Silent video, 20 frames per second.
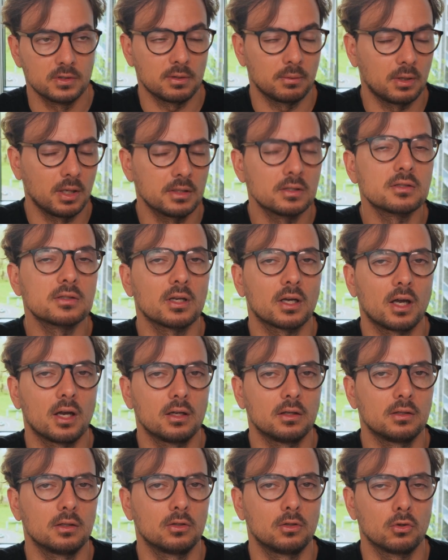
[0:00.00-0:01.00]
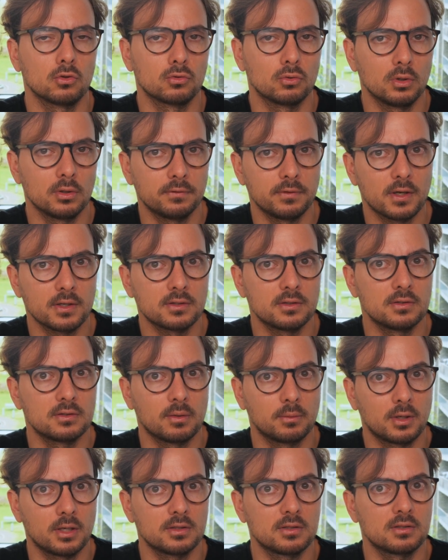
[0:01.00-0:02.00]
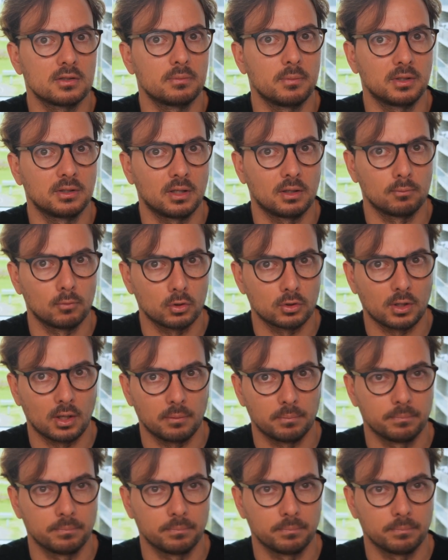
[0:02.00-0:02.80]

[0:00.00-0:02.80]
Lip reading: In some cases, again, it goes really fast. In some cases, it might take more time.